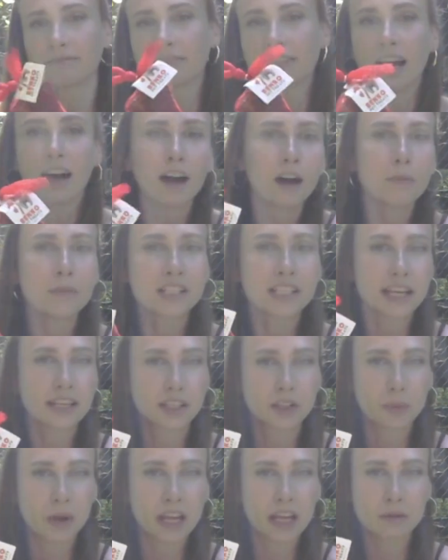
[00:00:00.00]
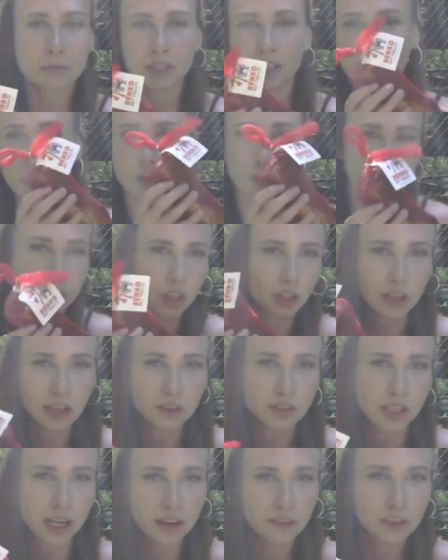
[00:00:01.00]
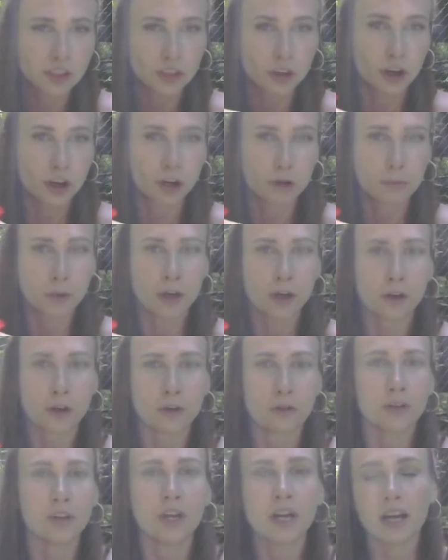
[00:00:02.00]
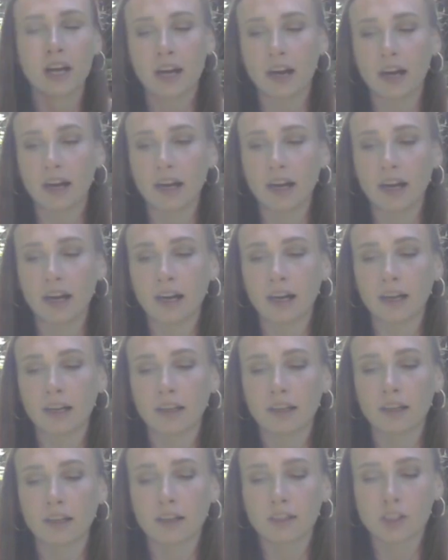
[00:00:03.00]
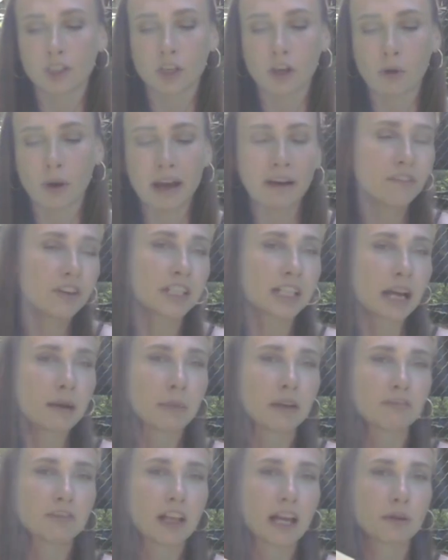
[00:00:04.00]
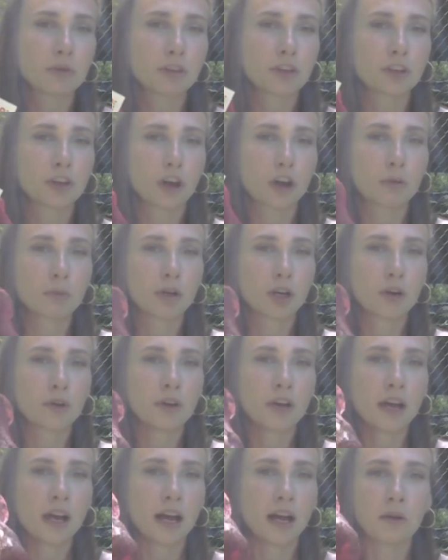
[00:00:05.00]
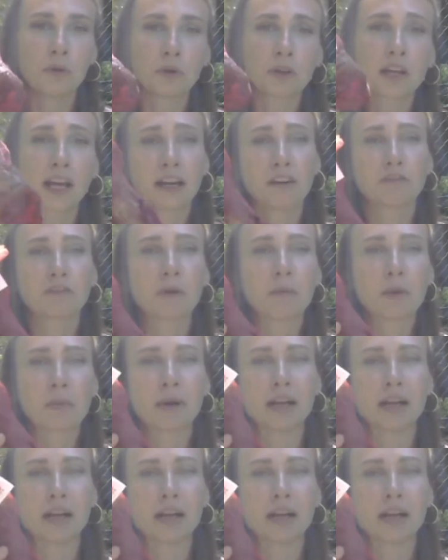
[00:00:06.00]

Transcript: come and take it away and be like, you aren't allowed to have a dog bone. Uh, so every time I fly with the dog bone, I will get it from the